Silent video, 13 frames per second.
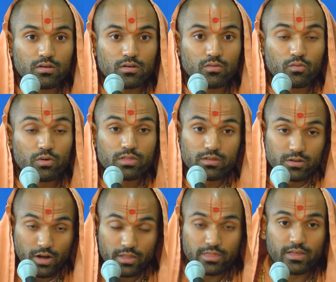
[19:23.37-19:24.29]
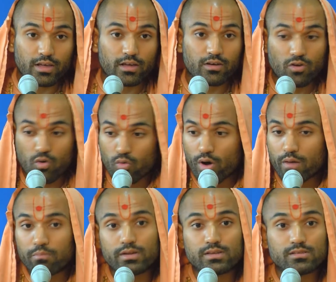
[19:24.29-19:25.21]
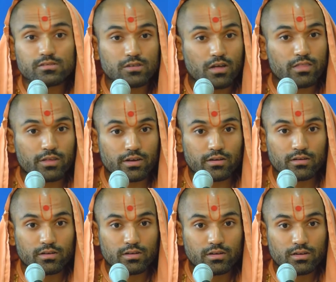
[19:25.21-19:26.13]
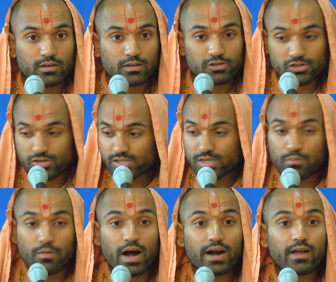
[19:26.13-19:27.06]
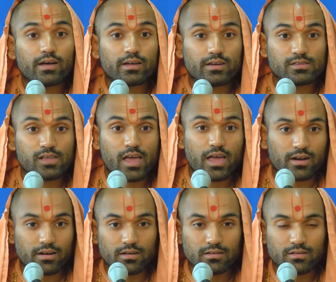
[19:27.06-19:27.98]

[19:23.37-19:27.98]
with nothing, no weapons, nothing, just the mara in his hand.